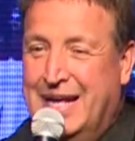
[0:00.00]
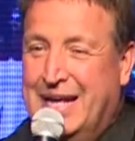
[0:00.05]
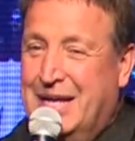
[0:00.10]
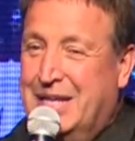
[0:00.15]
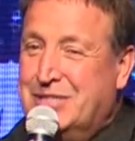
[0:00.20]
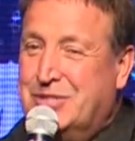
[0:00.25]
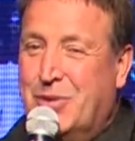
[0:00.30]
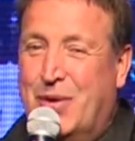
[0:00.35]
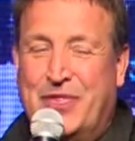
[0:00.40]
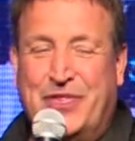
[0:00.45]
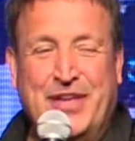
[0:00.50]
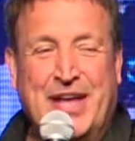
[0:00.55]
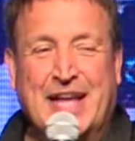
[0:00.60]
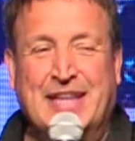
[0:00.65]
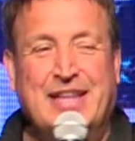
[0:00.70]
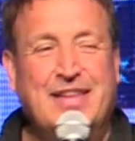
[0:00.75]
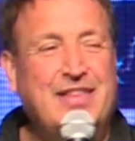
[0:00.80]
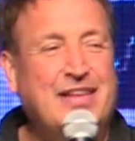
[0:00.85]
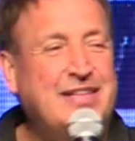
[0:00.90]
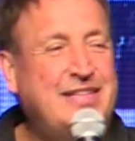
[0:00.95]
so at the
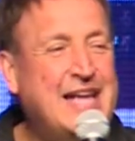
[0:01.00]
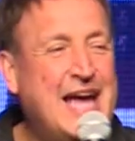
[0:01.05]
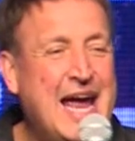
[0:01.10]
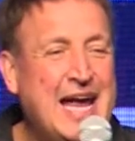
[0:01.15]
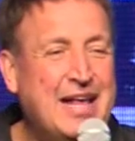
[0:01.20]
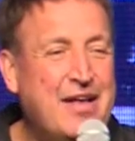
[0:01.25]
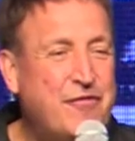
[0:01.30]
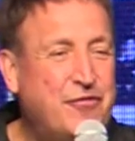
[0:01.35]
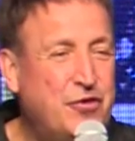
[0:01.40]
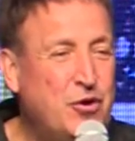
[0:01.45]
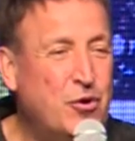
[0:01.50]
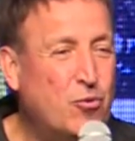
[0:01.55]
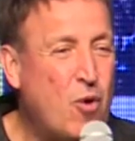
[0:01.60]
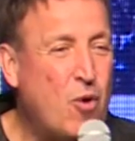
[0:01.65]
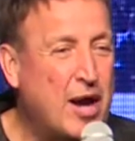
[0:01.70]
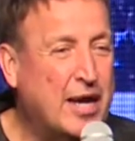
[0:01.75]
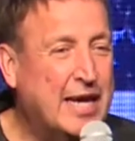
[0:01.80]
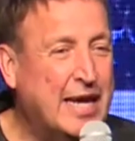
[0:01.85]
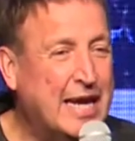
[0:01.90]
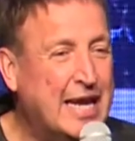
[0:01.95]
end of the day, if you're
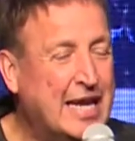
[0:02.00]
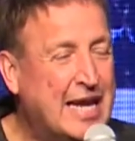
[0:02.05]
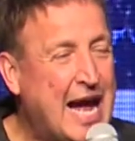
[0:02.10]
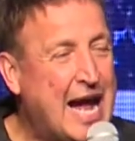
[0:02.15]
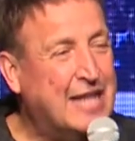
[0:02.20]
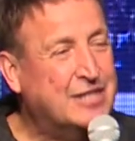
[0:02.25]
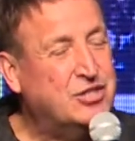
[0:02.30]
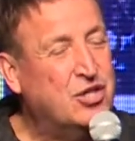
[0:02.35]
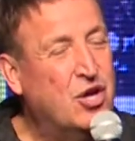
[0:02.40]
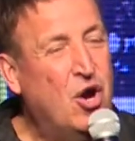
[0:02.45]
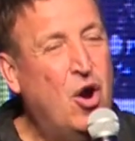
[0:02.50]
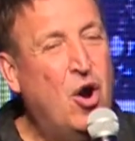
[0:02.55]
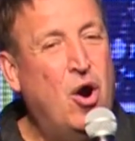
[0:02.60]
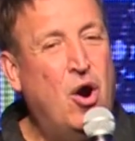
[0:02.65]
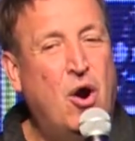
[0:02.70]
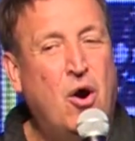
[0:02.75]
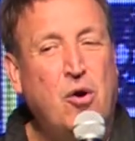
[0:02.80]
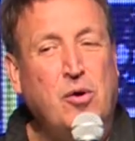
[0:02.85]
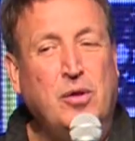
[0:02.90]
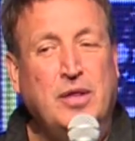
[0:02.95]
walking in God's
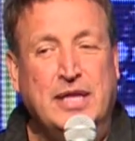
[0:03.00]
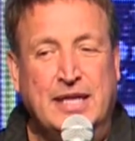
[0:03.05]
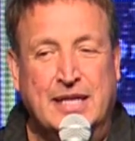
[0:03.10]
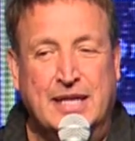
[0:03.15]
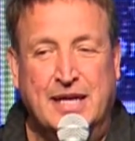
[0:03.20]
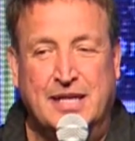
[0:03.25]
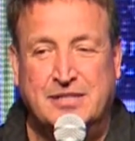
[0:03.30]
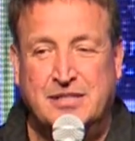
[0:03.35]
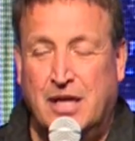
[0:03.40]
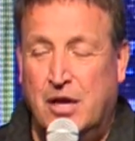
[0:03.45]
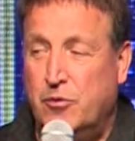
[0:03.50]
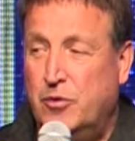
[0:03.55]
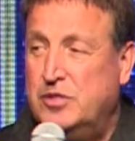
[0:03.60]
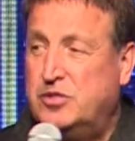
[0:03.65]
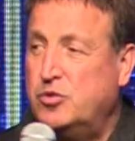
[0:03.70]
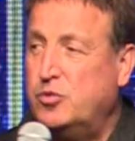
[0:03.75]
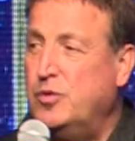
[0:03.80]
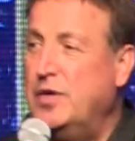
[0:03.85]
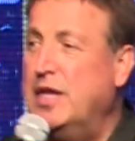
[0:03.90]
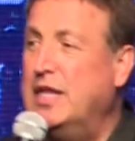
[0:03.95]
holiness,
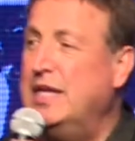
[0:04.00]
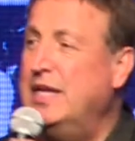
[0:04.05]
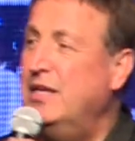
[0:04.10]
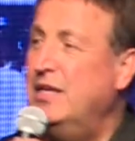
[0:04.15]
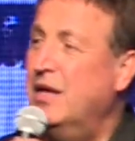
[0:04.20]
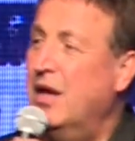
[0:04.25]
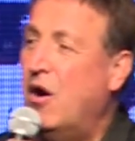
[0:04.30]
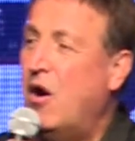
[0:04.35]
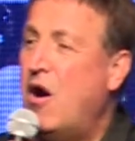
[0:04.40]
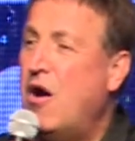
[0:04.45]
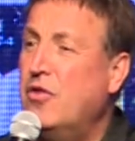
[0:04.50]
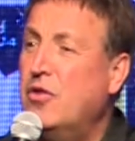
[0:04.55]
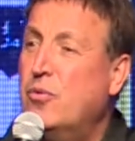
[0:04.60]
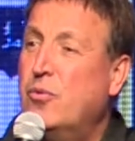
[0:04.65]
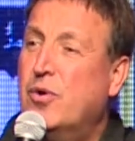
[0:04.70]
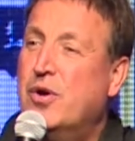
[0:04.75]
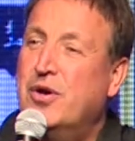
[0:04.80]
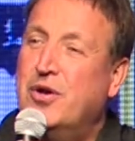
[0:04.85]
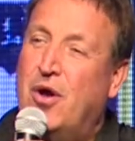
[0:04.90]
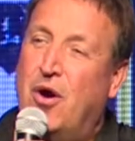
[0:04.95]
which really, all the
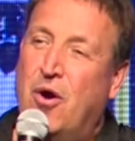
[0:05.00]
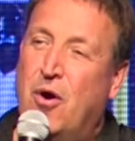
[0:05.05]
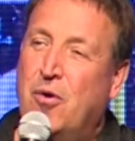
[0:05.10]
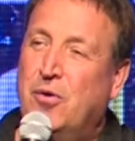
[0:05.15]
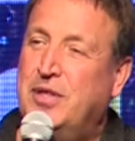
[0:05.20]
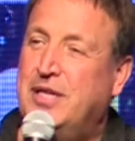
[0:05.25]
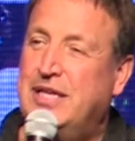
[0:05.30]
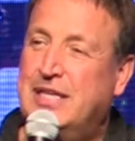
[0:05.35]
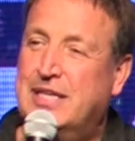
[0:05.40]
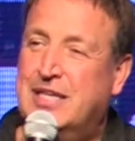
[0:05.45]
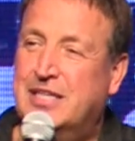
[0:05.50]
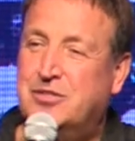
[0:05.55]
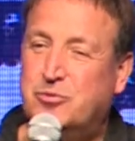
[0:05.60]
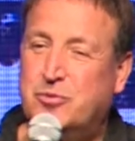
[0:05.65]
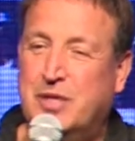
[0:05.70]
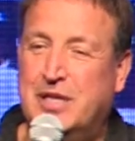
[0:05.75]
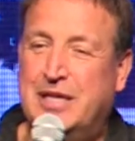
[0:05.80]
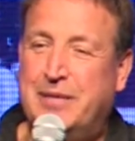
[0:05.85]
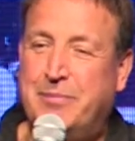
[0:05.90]
word holiness really